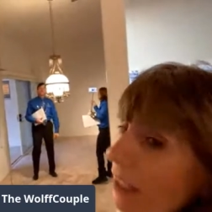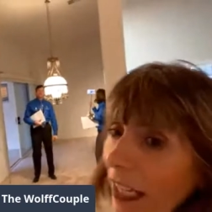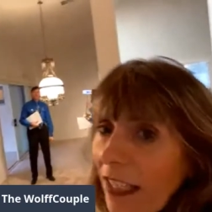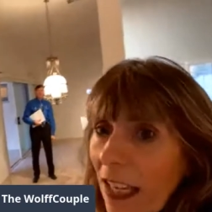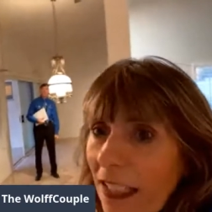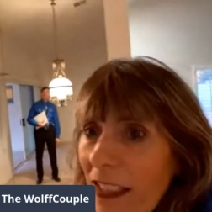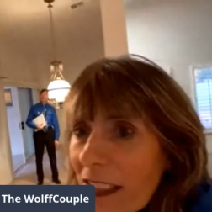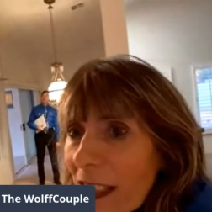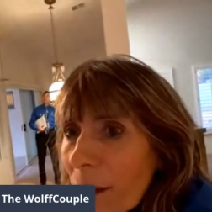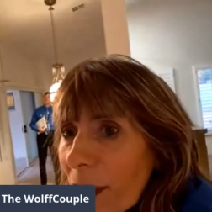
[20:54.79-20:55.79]
I, I could
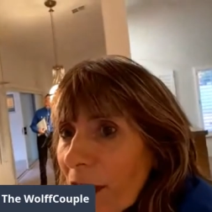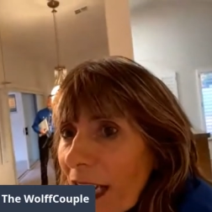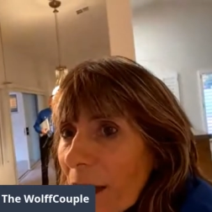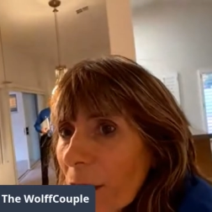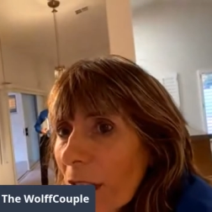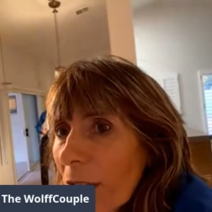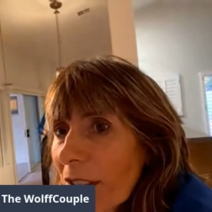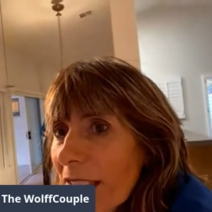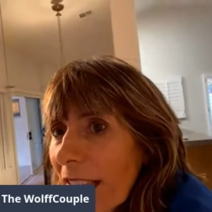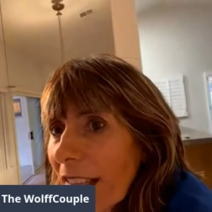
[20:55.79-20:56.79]
see Marianne where you would
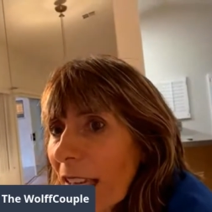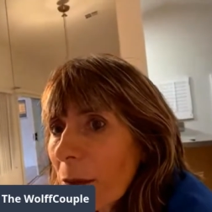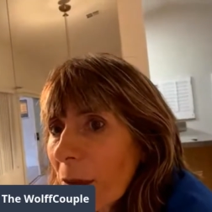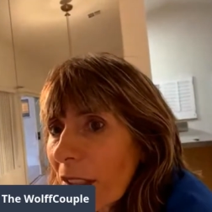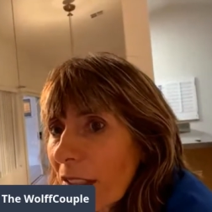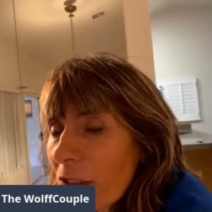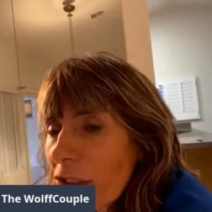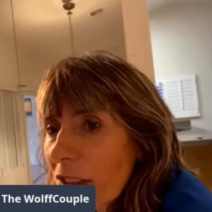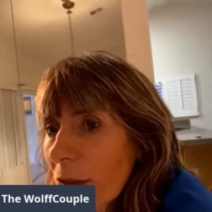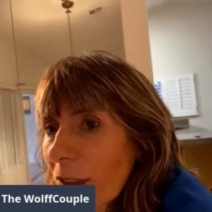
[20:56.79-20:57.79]
say that, but it's Yeah.
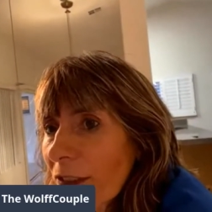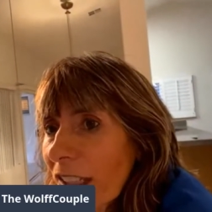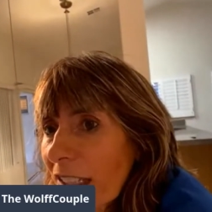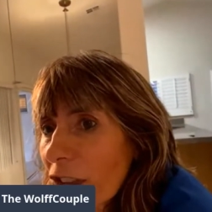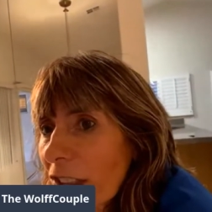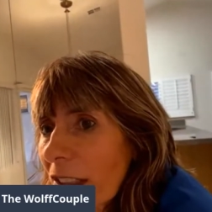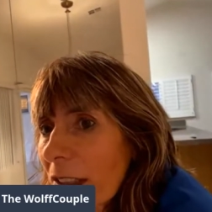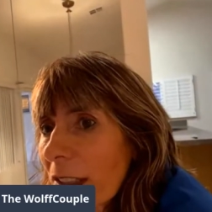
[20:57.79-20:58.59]
just a reflection.